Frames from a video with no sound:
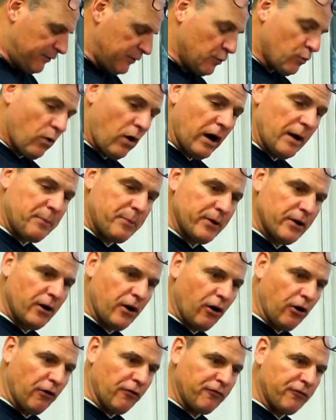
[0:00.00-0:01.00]
you wipe it
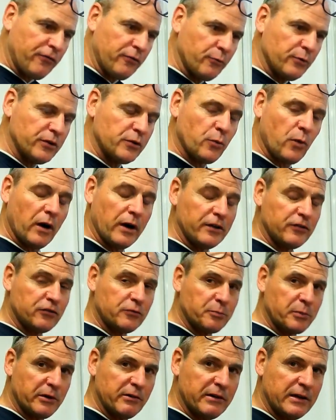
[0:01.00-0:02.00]
off with white
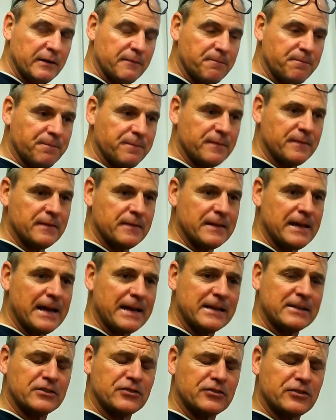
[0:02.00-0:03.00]
spirit,
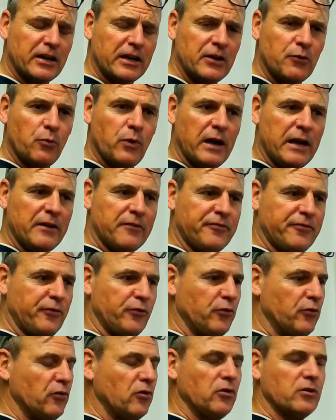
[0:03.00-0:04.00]
that can stay wet
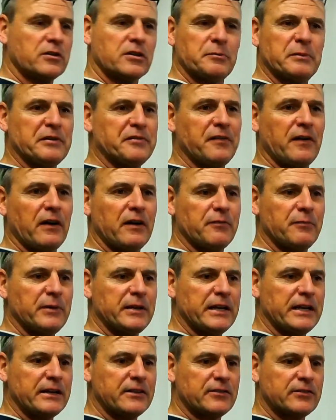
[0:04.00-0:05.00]
for, could be 5
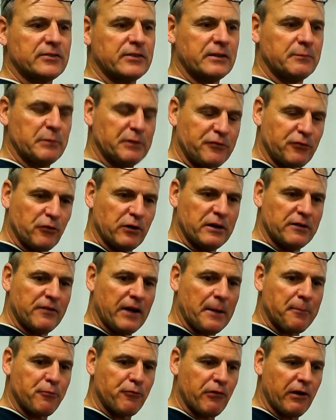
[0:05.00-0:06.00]
minutes before it
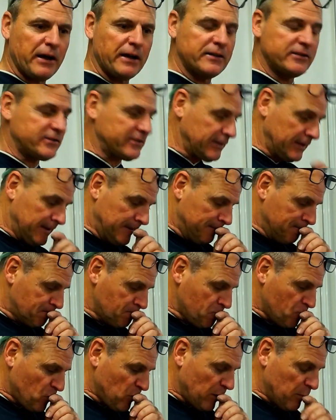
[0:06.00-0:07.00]
evaporates,
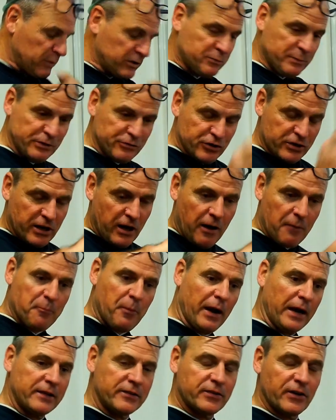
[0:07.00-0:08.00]
which means you can't
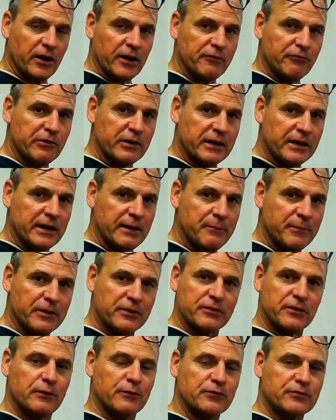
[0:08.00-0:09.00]
paint over it again,
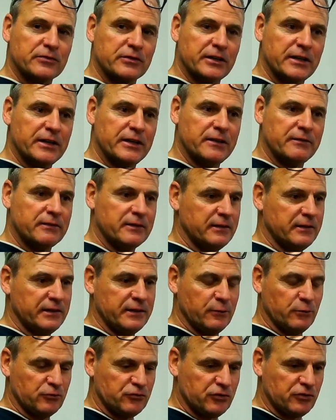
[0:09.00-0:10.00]
because obviously
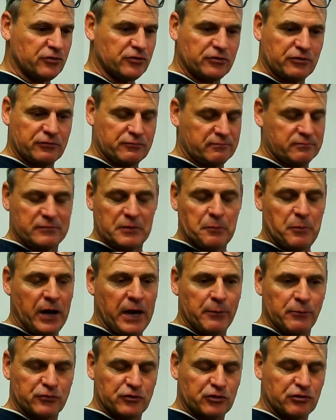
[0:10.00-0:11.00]
it will just, the
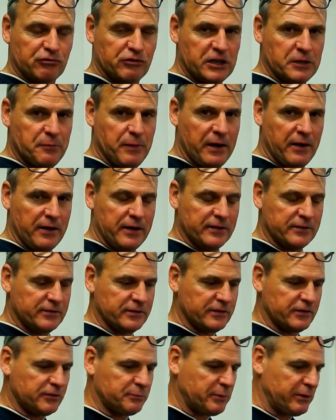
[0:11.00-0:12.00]
paint will just creep out
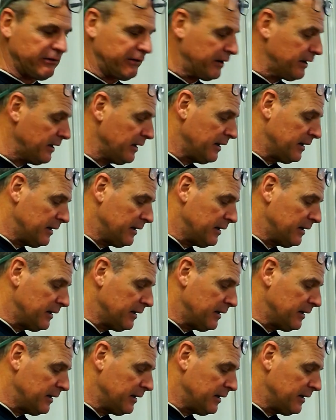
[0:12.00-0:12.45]
into the spirit.